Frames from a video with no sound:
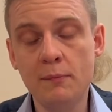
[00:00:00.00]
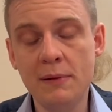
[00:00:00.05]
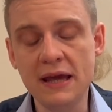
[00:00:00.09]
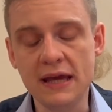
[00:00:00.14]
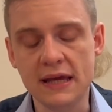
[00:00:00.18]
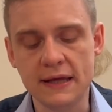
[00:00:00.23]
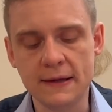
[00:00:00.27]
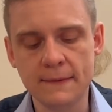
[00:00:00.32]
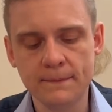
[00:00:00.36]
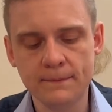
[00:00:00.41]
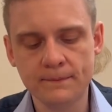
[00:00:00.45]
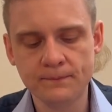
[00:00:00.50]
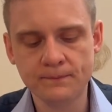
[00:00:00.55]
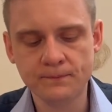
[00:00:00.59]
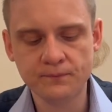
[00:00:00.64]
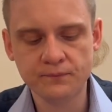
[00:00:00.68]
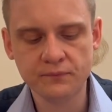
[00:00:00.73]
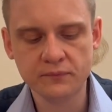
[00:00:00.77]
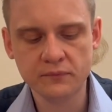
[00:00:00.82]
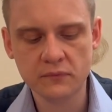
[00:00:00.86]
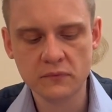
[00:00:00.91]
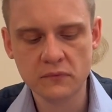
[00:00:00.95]
will be,
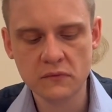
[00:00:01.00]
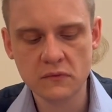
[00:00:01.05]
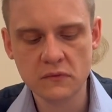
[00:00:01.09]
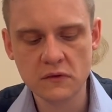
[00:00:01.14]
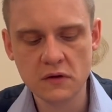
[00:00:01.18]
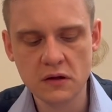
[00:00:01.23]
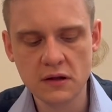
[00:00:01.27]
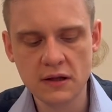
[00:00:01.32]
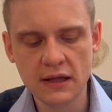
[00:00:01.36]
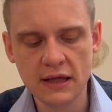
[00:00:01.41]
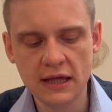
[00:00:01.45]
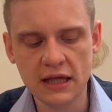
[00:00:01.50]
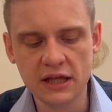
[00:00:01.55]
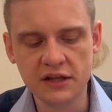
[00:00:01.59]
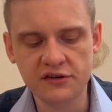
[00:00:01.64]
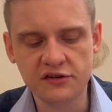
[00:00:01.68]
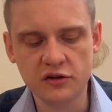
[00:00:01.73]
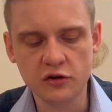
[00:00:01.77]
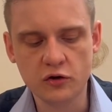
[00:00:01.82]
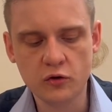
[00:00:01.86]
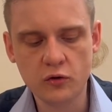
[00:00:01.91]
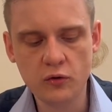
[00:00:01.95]

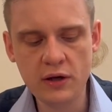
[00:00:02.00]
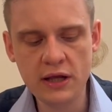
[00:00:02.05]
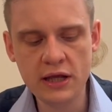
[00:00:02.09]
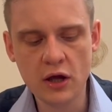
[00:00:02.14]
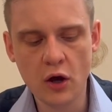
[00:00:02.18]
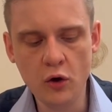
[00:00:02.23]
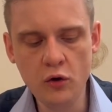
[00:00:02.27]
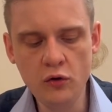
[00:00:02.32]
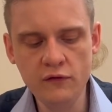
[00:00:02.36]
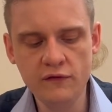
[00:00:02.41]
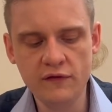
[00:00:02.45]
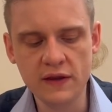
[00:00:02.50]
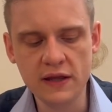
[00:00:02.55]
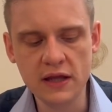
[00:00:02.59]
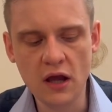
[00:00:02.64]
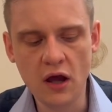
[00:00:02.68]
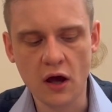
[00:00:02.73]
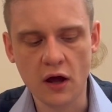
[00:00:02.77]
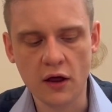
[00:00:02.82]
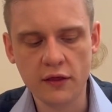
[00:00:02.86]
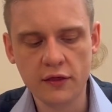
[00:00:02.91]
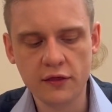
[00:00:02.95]
his decree over
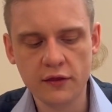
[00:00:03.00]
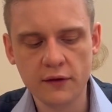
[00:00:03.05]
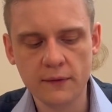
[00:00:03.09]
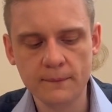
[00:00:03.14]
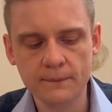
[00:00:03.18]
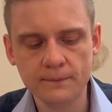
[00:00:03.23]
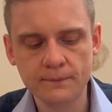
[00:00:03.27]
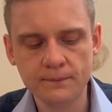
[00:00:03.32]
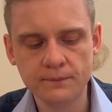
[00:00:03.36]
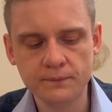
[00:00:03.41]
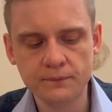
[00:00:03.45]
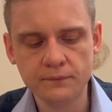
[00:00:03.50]
the earth.